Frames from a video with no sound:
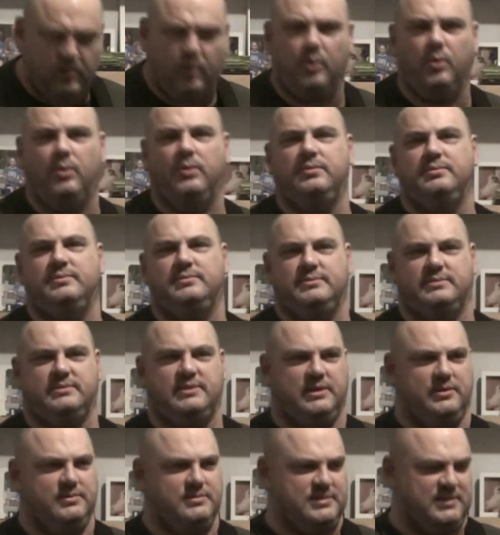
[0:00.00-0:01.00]
Oh,
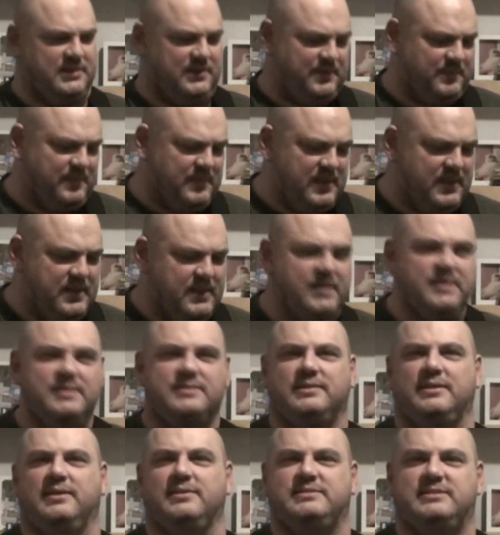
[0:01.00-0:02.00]
TU2.
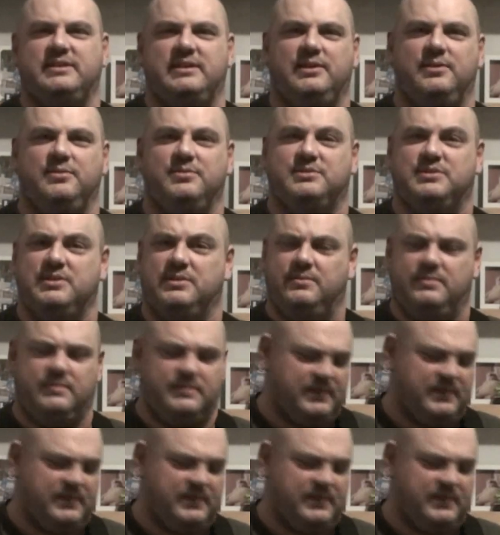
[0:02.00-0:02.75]
So TU2,